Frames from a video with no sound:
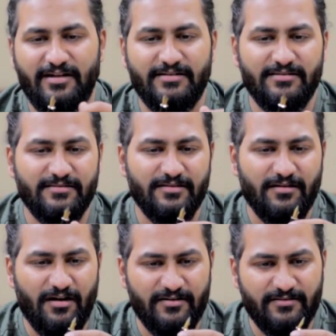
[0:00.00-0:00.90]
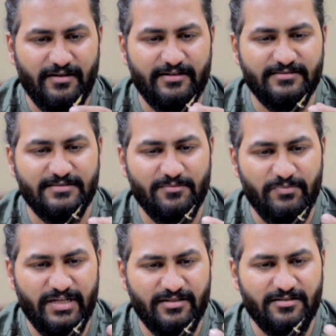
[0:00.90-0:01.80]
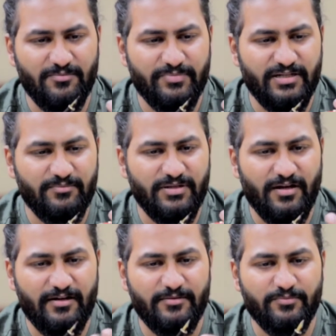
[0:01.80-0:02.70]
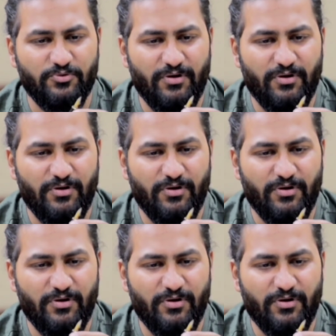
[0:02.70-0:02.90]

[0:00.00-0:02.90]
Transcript: that the Kanwrite is the main company behind